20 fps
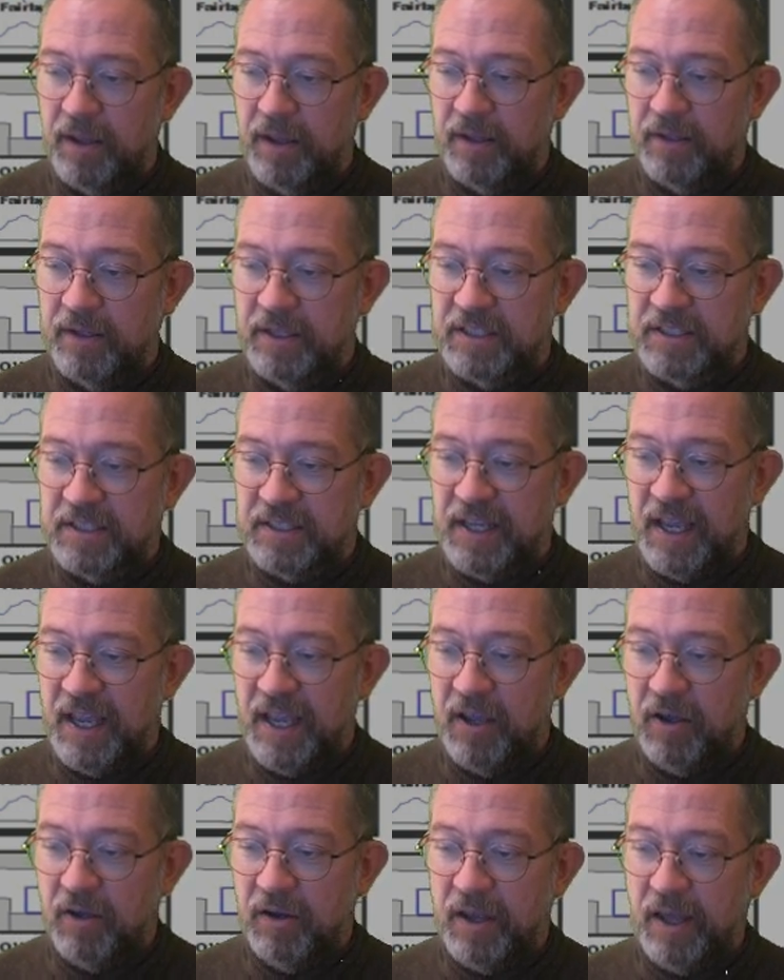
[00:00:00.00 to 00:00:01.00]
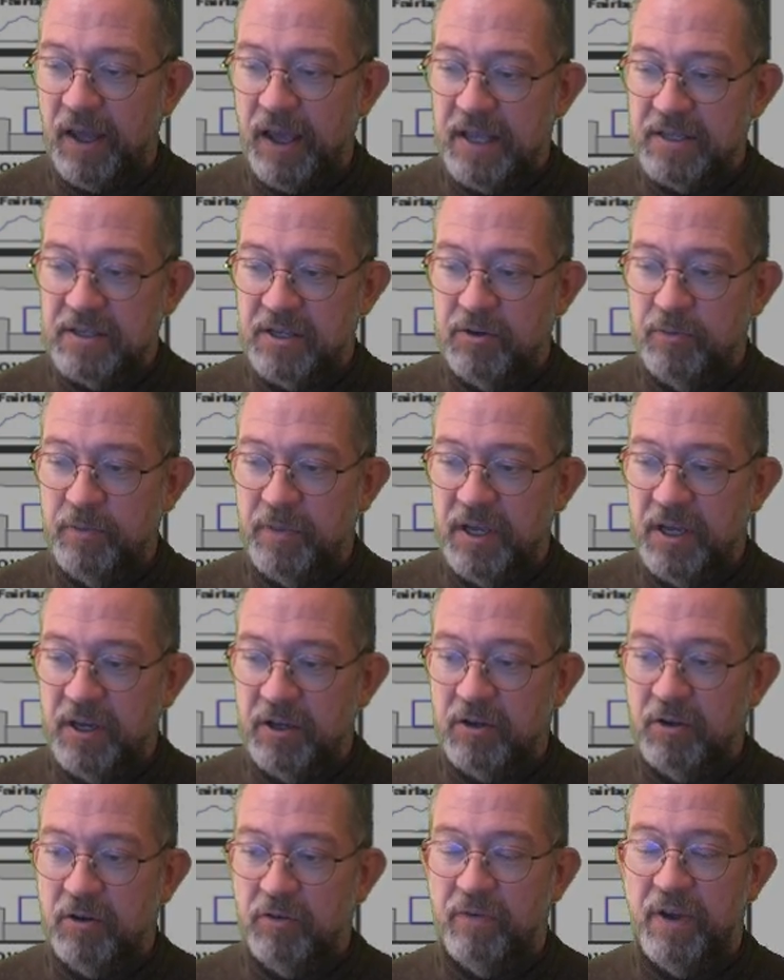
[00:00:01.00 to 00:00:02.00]
the scale as a
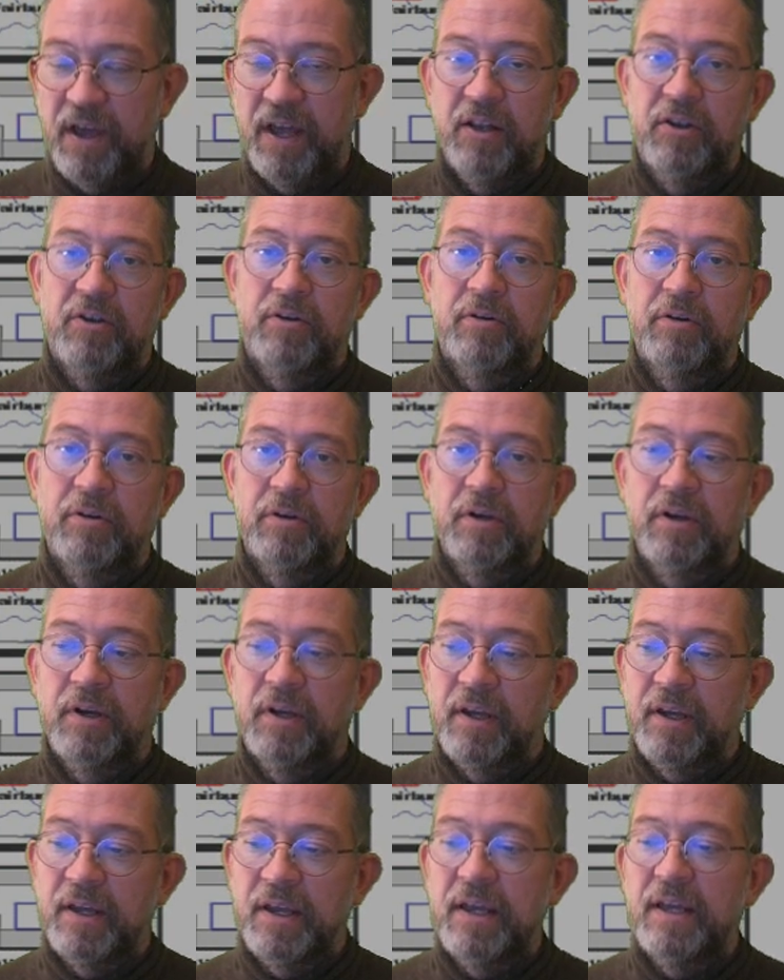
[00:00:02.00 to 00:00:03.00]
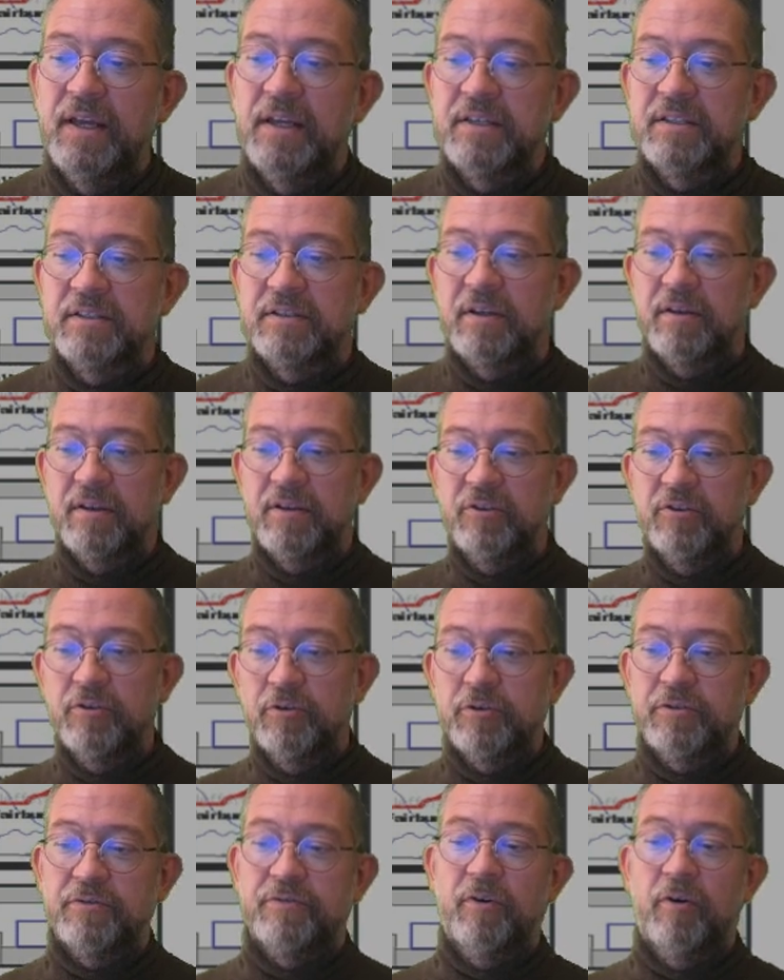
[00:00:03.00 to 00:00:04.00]
numerical value is
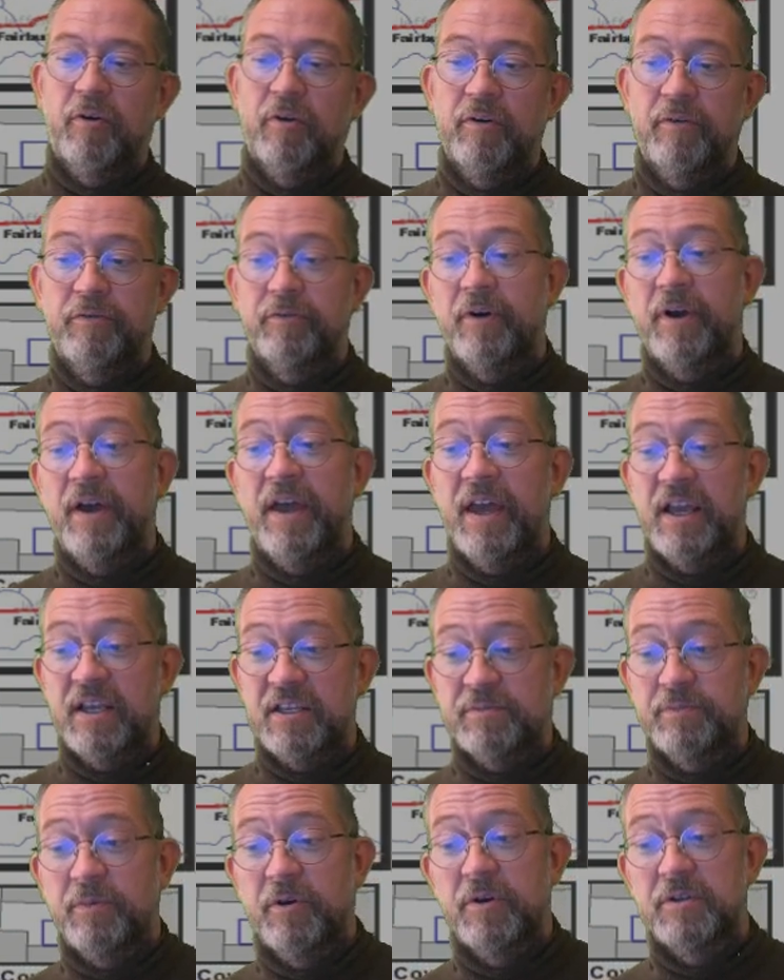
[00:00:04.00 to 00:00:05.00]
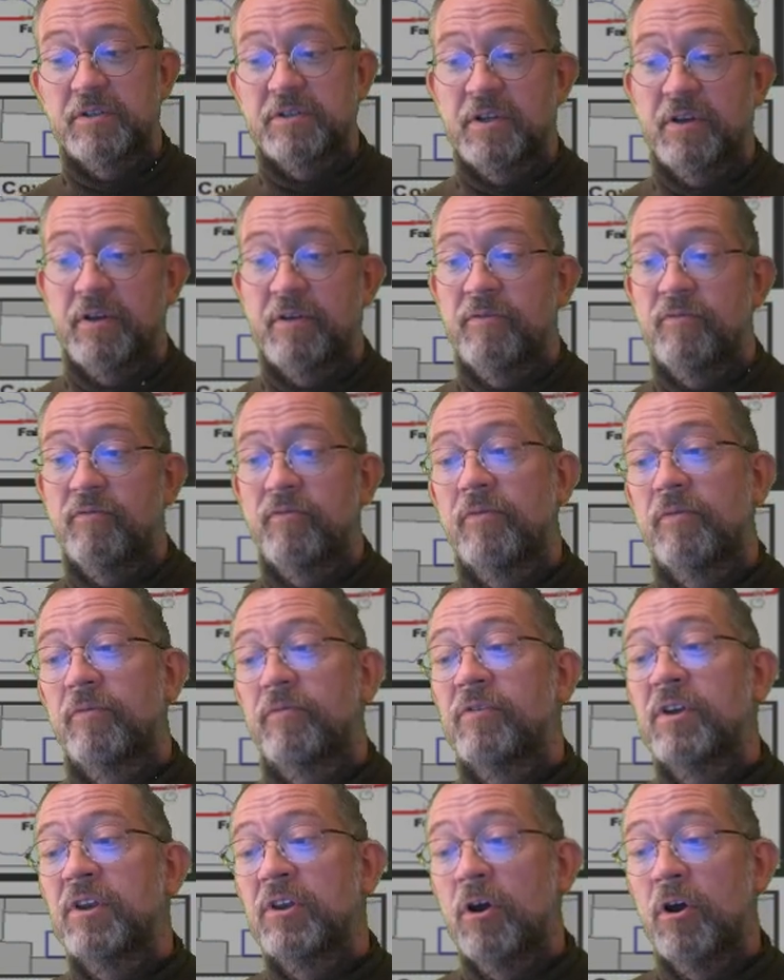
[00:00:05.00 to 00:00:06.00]
useful for experts.
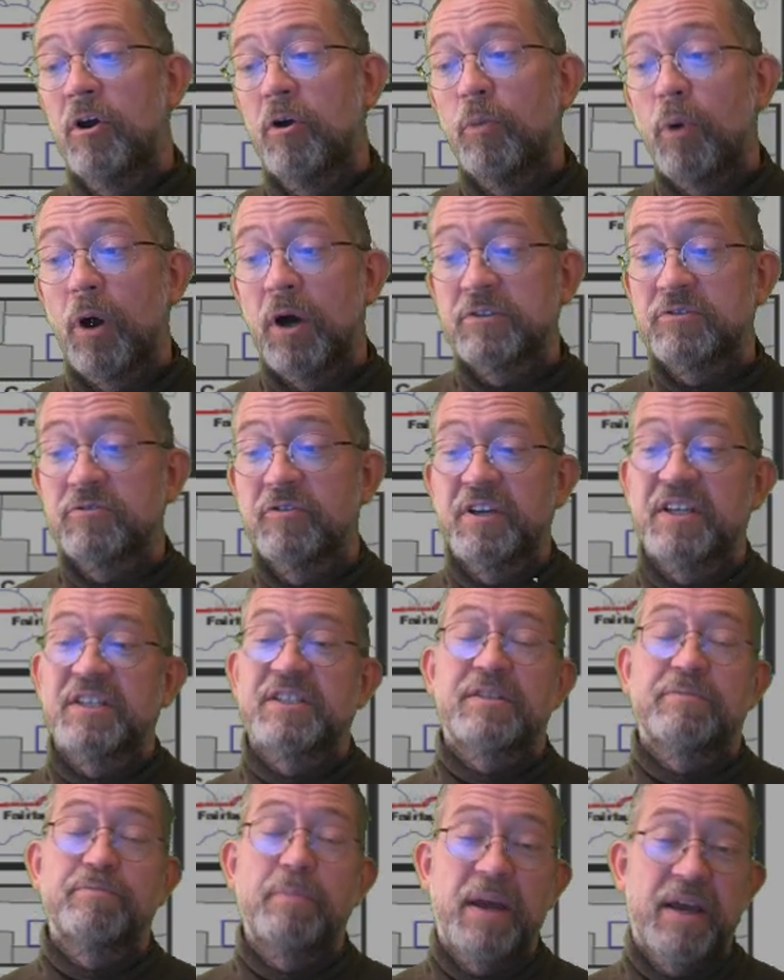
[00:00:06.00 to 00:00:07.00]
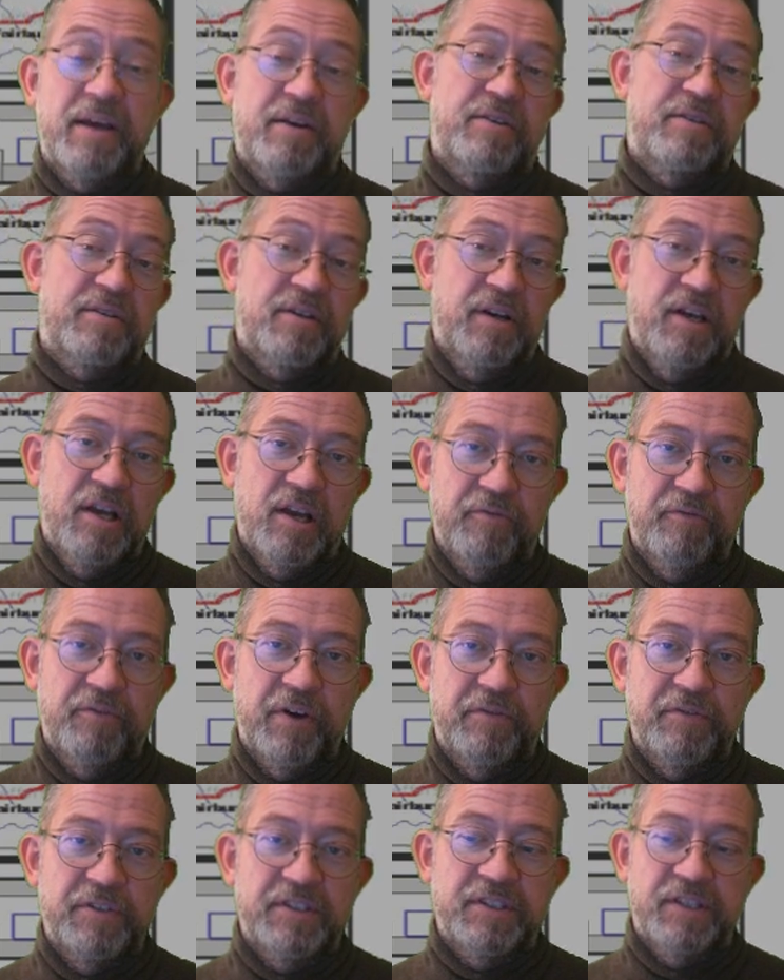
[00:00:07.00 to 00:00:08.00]
We know what to expect
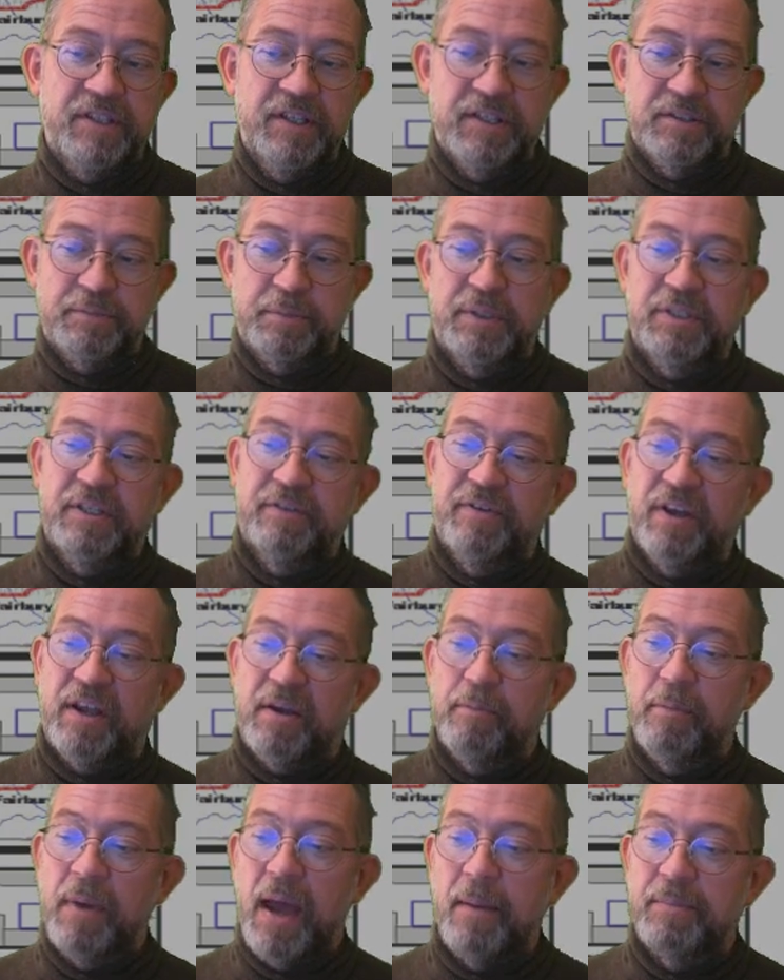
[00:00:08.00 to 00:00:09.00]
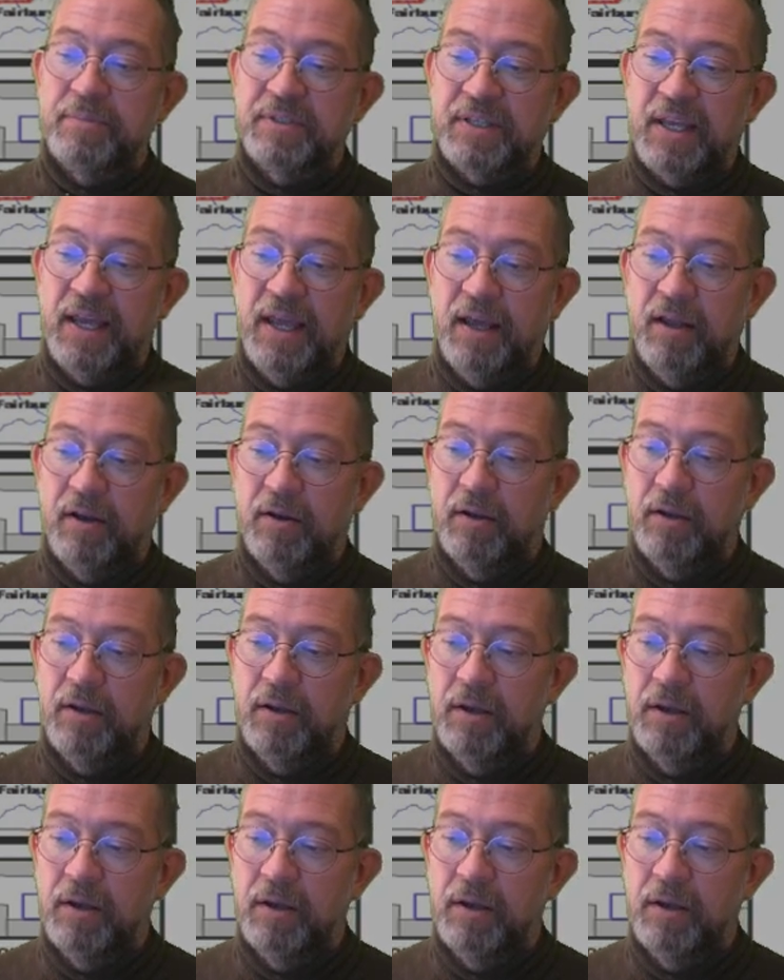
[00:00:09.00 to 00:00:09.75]
when we see a specific map scale,